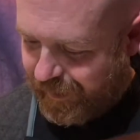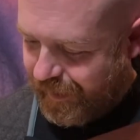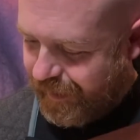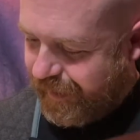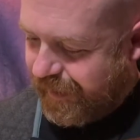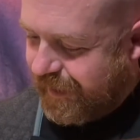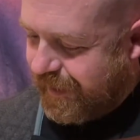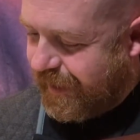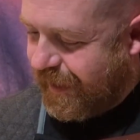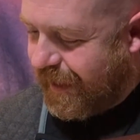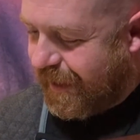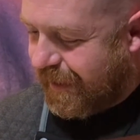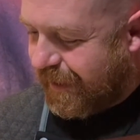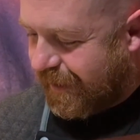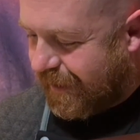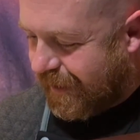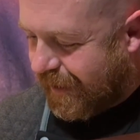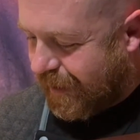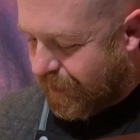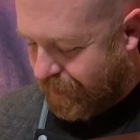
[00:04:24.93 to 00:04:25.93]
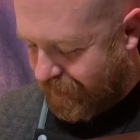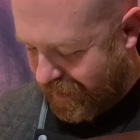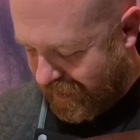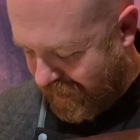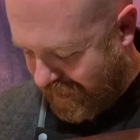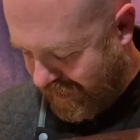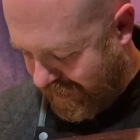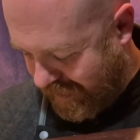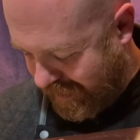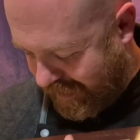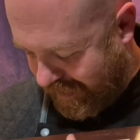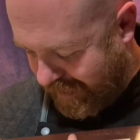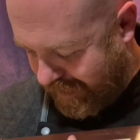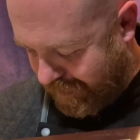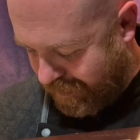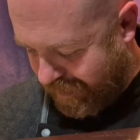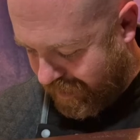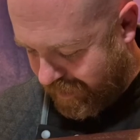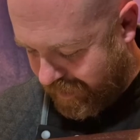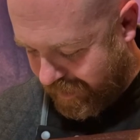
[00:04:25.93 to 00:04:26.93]
Karen Carpenter and her
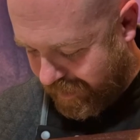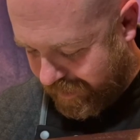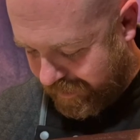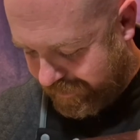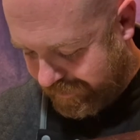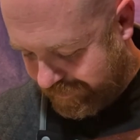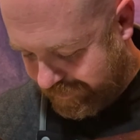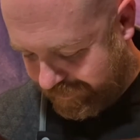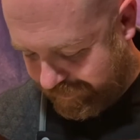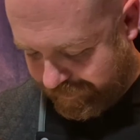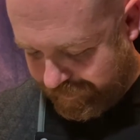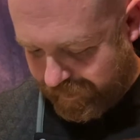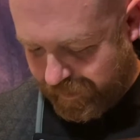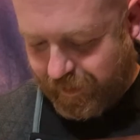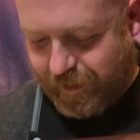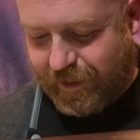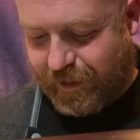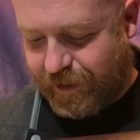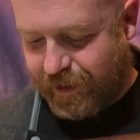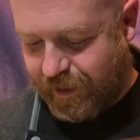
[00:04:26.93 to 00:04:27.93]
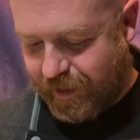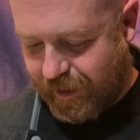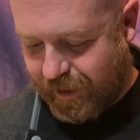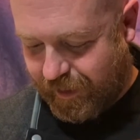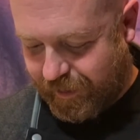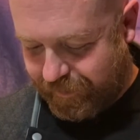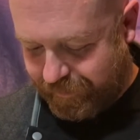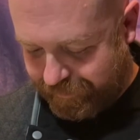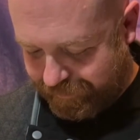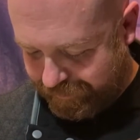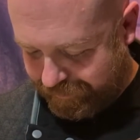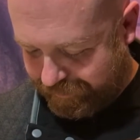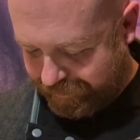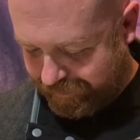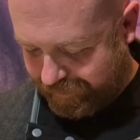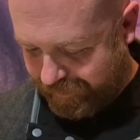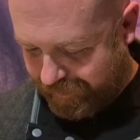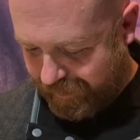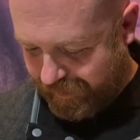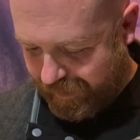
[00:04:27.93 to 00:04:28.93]
brother John,
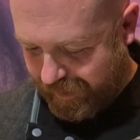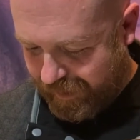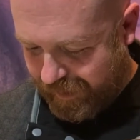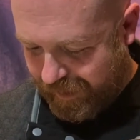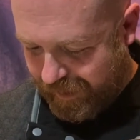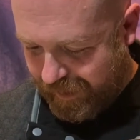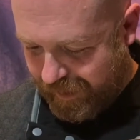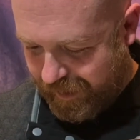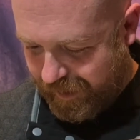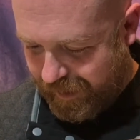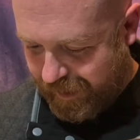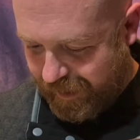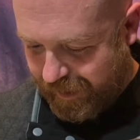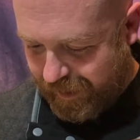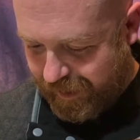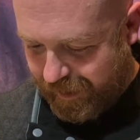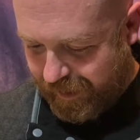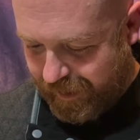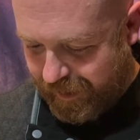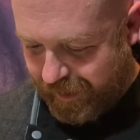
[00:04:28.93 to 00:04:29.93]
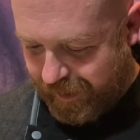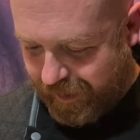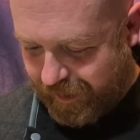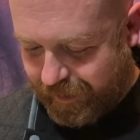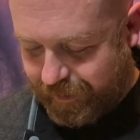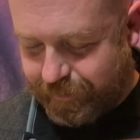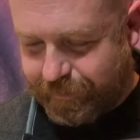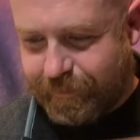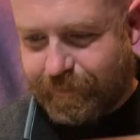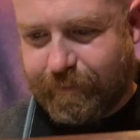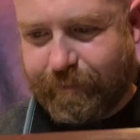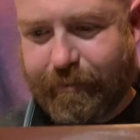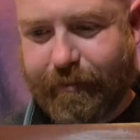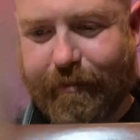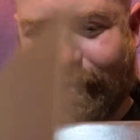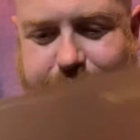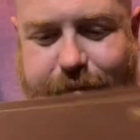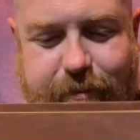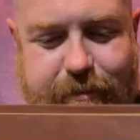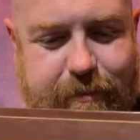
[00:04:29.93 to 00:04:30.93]
and
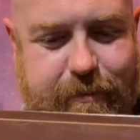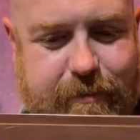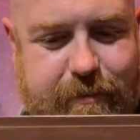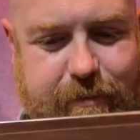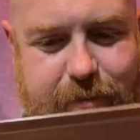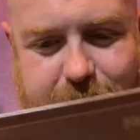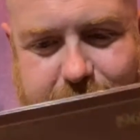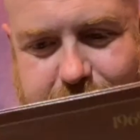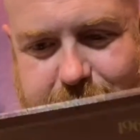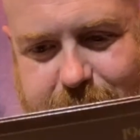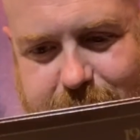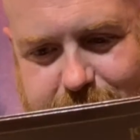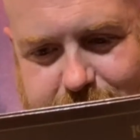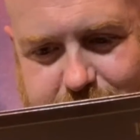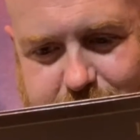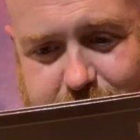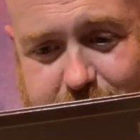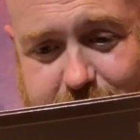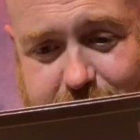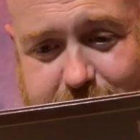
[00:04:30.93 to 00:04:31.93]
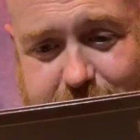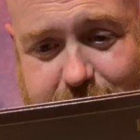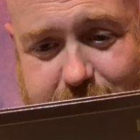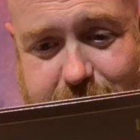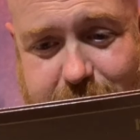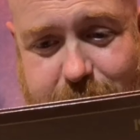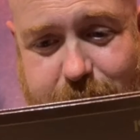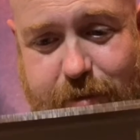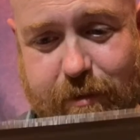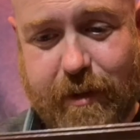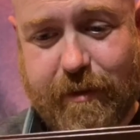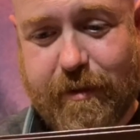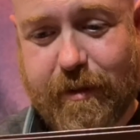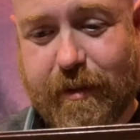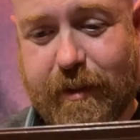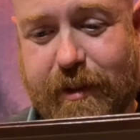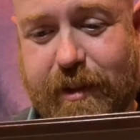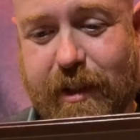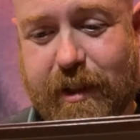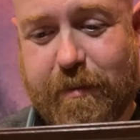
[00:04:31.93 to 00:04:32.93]
some great songs. We've Only
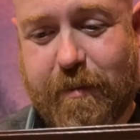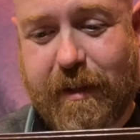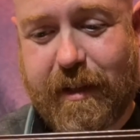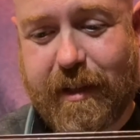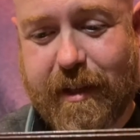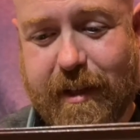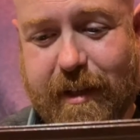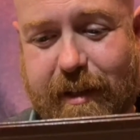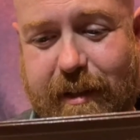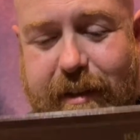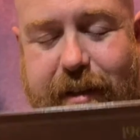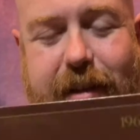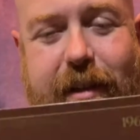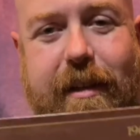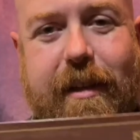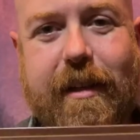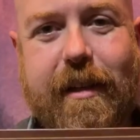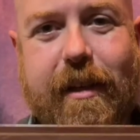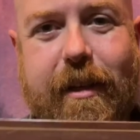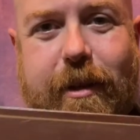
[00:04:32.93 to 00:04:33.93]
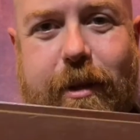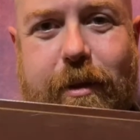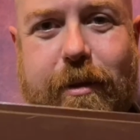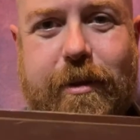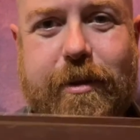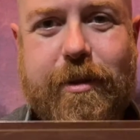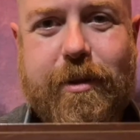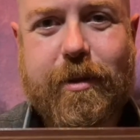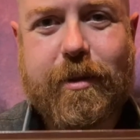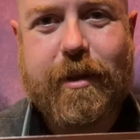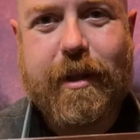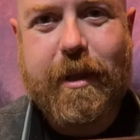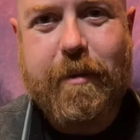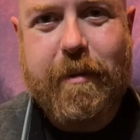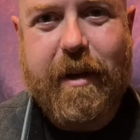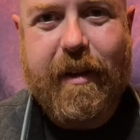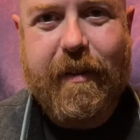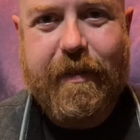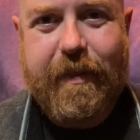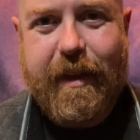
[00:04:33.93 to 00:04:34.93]
Just Begun. Cool story
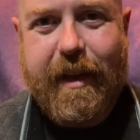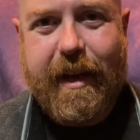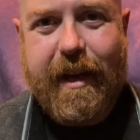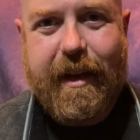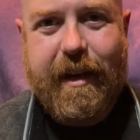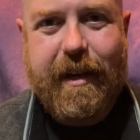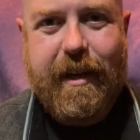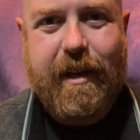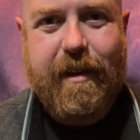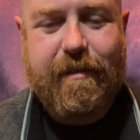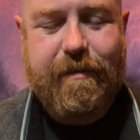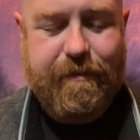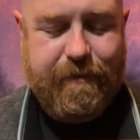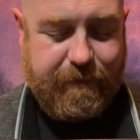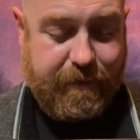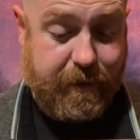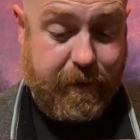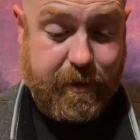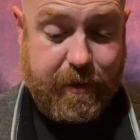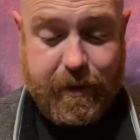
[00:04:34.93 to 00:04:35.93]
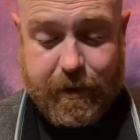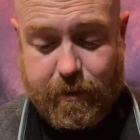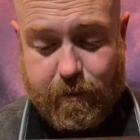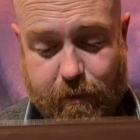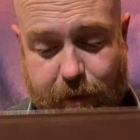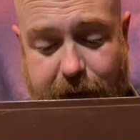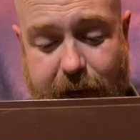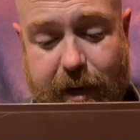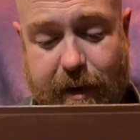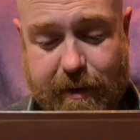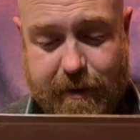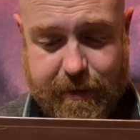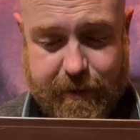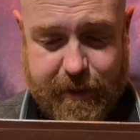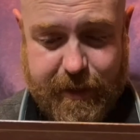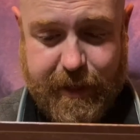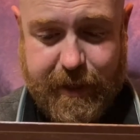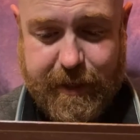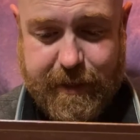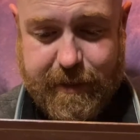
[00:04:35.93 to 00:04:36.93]
about that, if you're unaware,
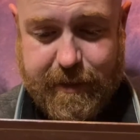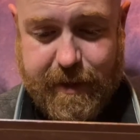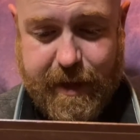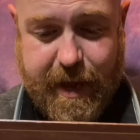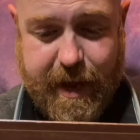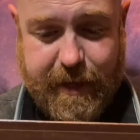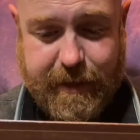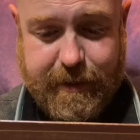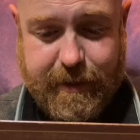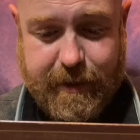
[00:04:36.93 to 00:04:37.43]
is that